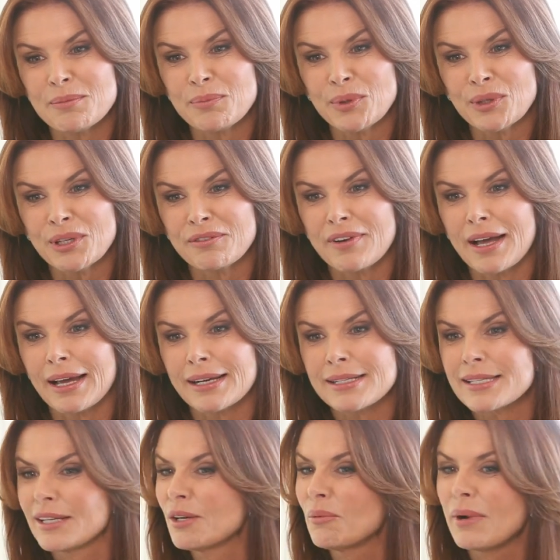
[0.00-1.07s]
the Book of
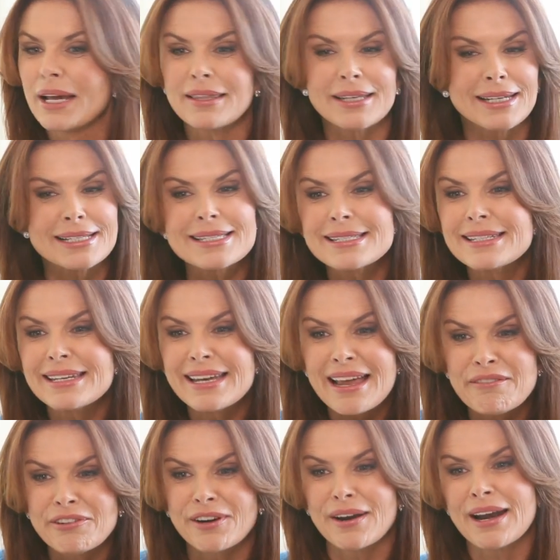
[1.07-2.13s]
Acts in a way that has
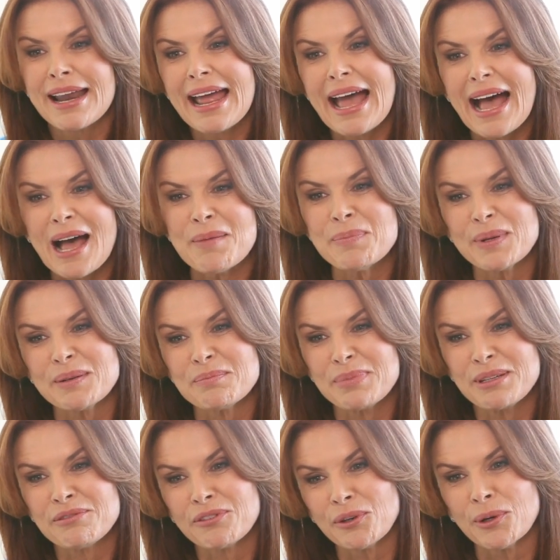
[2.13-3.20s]
never happened
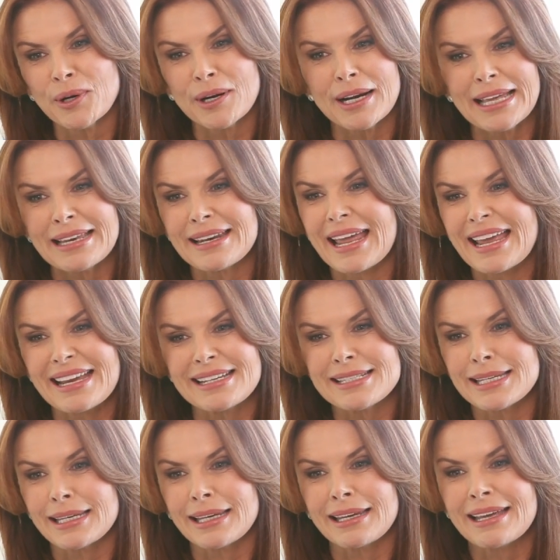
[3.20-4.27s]
before in A
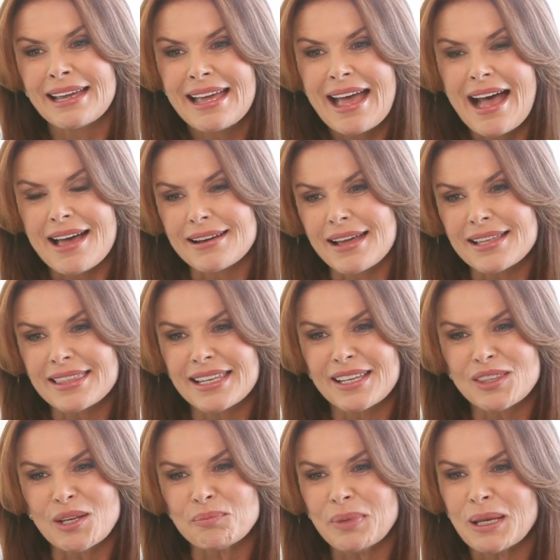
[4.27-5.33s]
D, and I
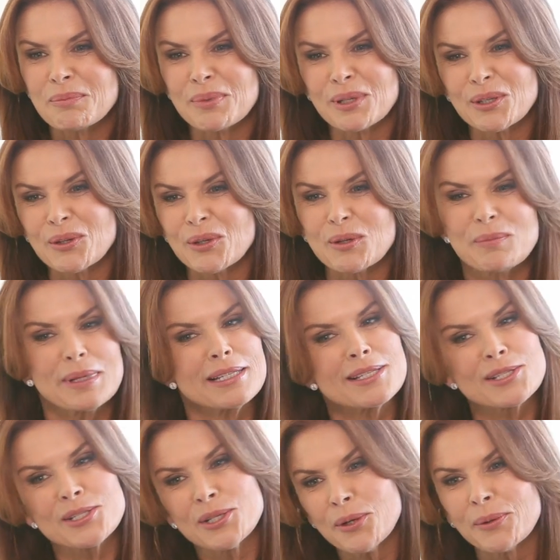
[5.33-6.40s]
think that people are going to be
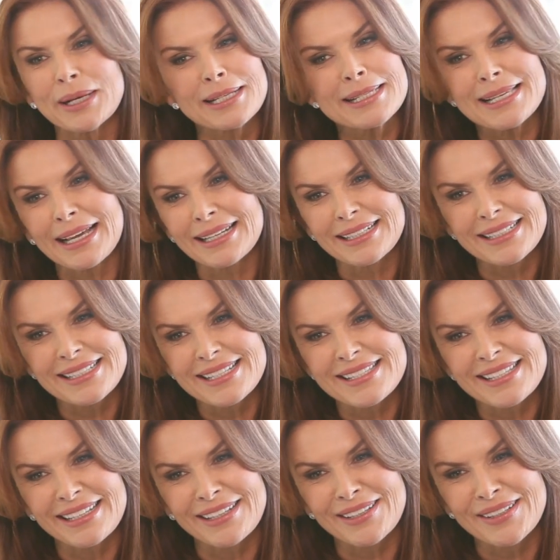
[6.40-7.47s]
so excited to
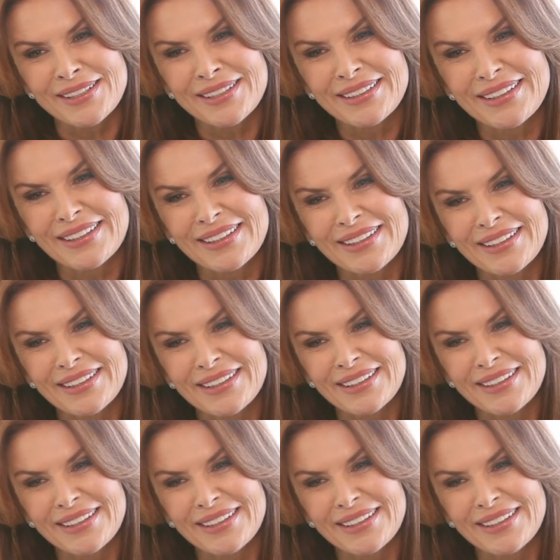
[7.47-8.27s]
see it.